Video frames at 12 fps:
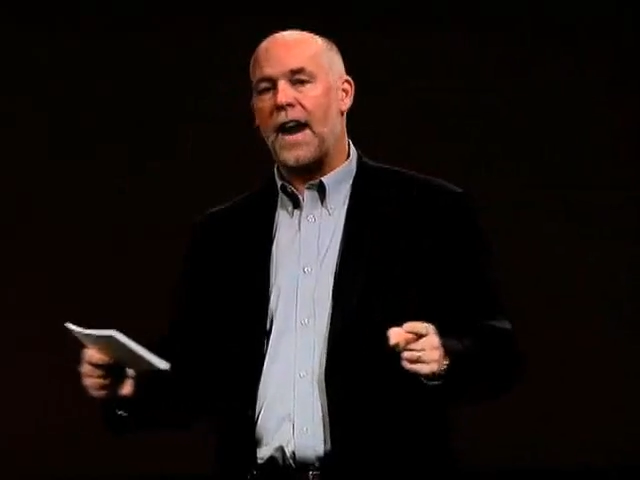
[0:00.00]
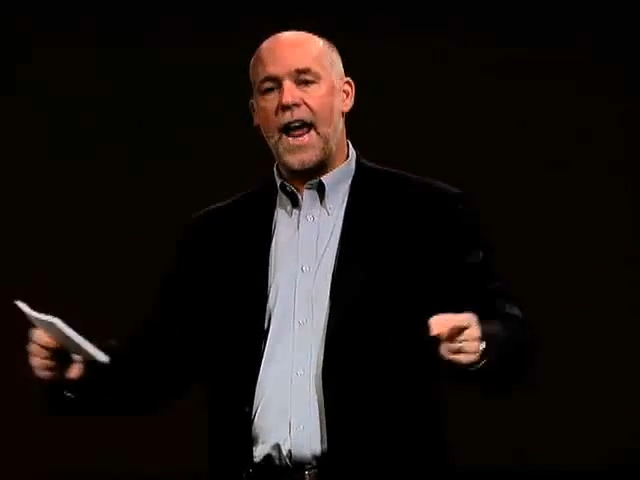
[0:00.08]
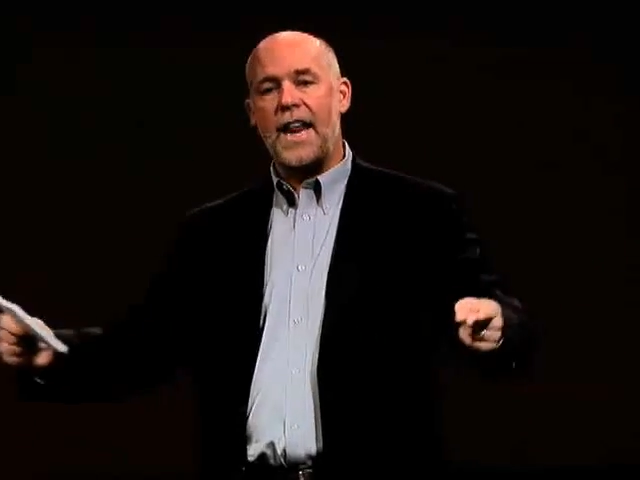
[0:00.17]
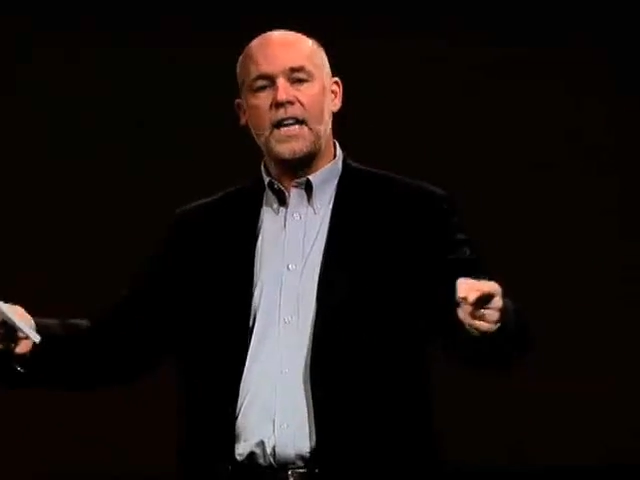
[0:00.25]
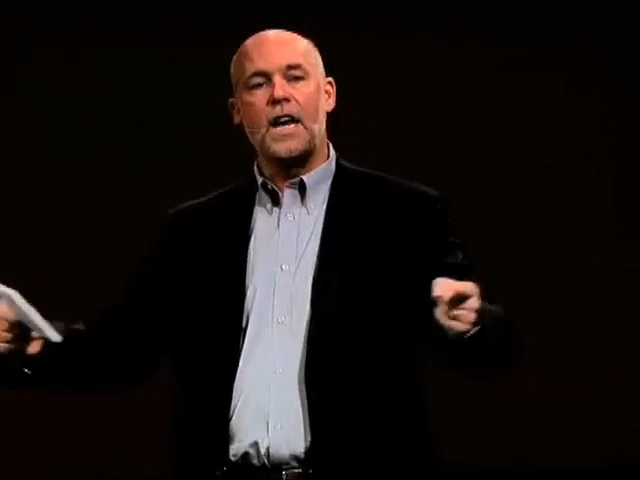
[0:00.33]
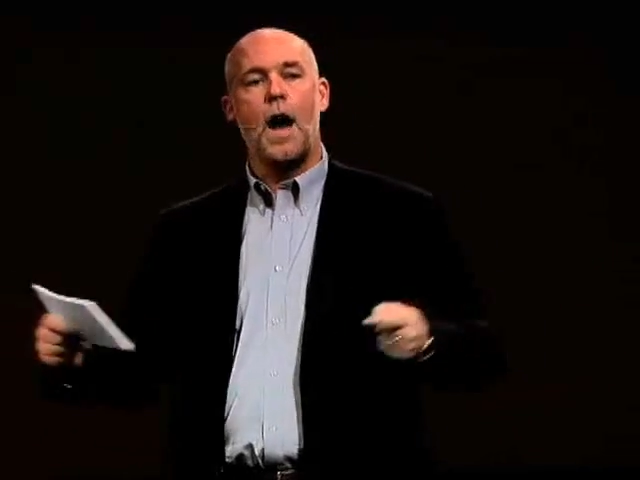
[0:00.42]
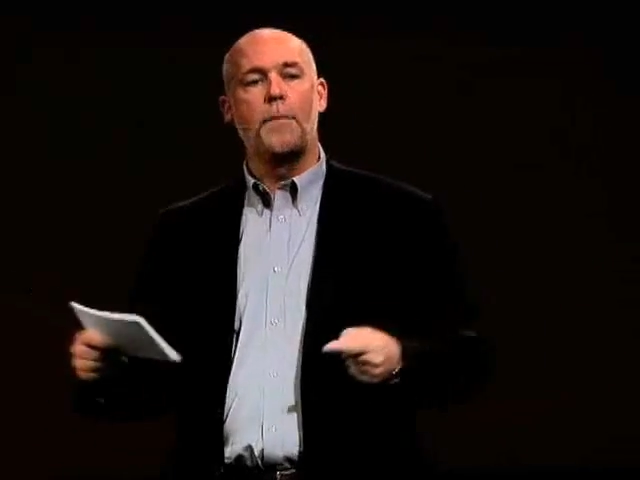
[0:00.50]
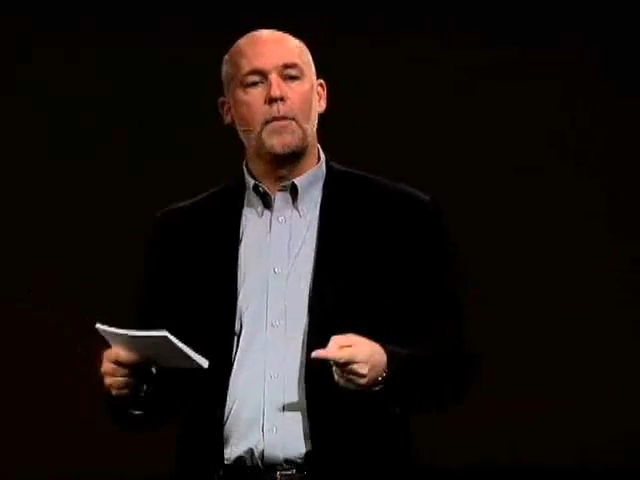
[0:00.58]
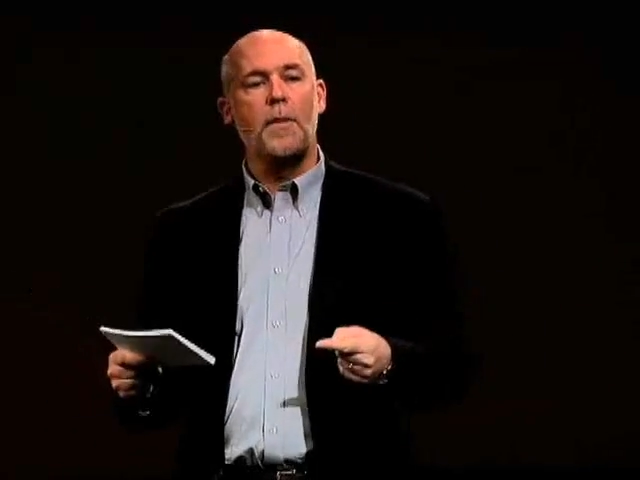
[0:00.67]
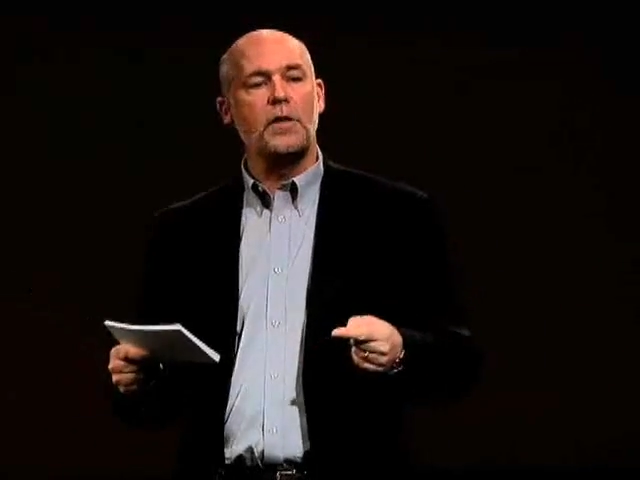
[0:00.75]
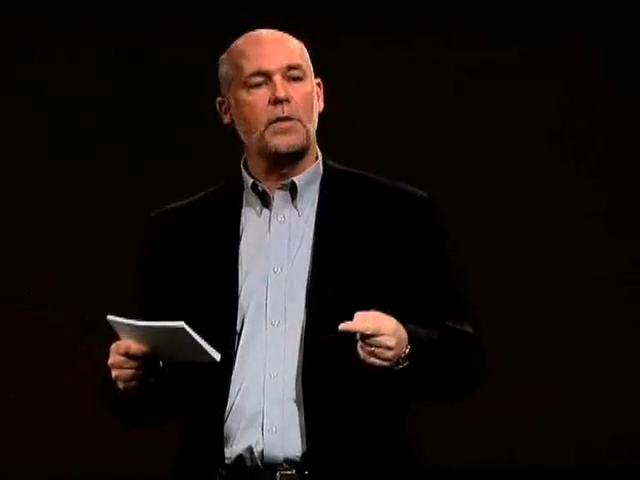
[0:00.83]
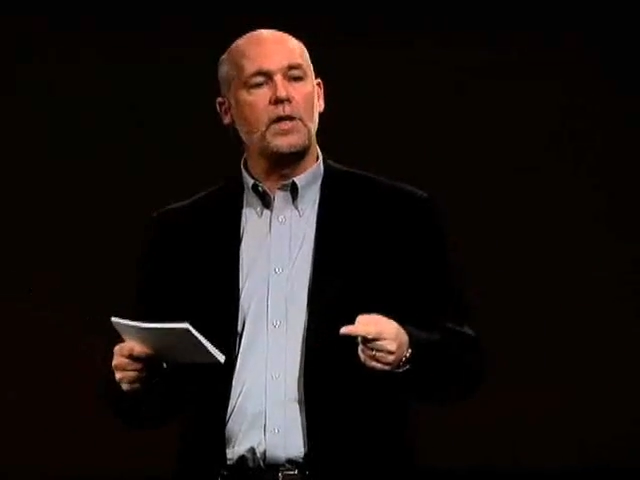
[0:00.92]
adding
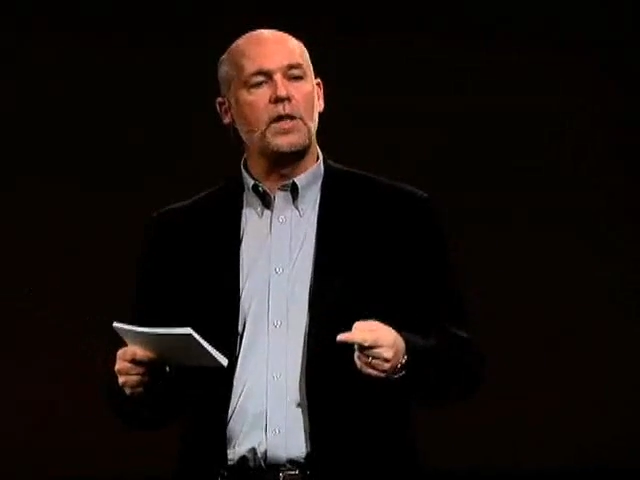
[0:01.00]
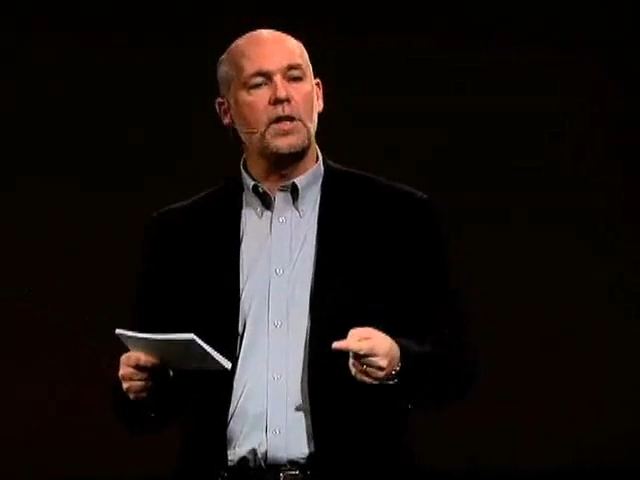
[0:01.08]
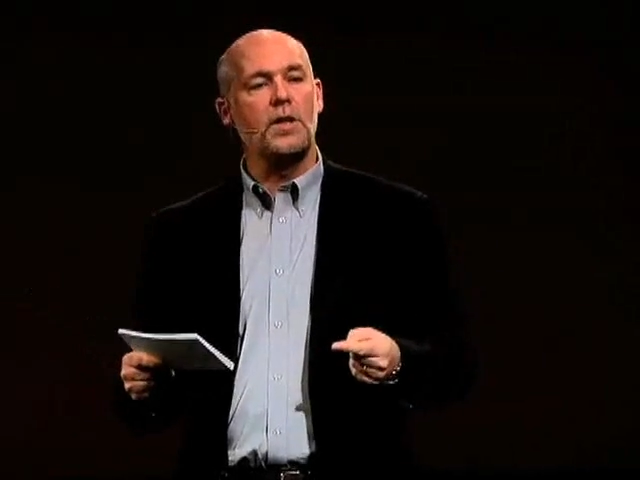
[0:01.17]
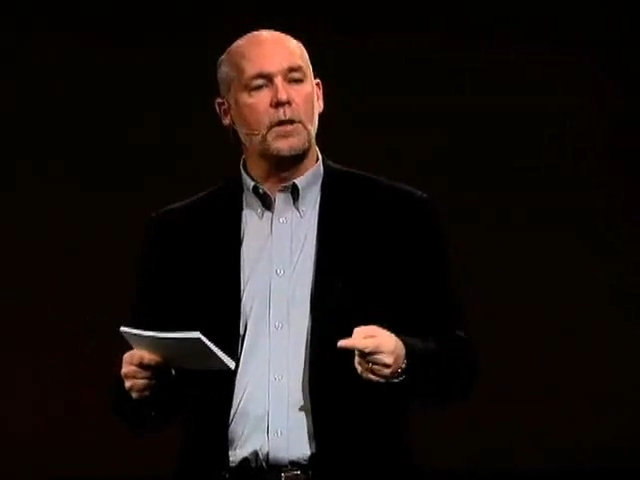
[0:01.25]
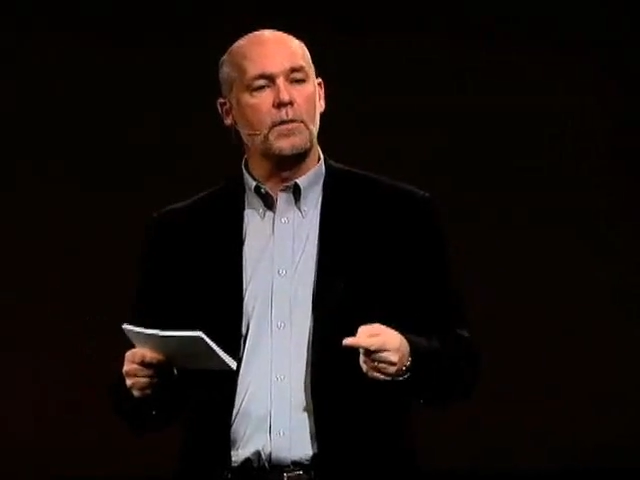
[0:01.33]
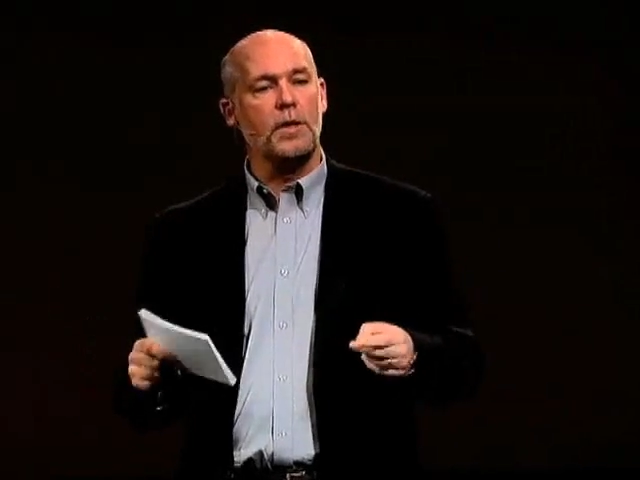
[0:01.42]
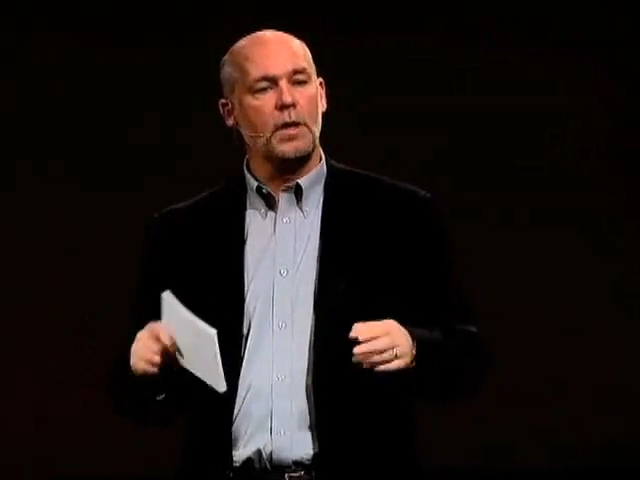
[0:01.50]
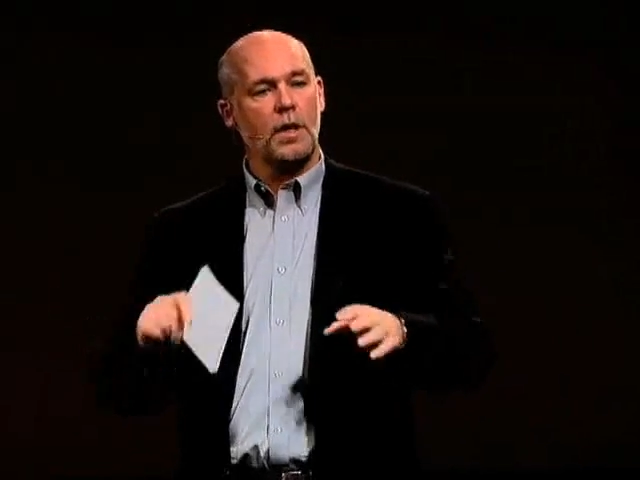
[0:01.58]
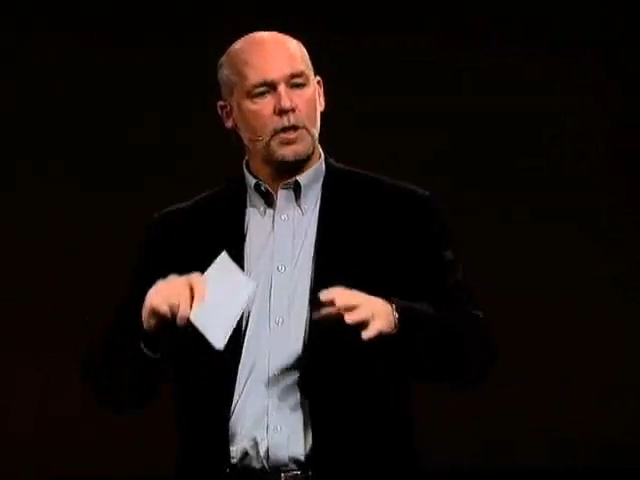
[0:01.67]
complementary systems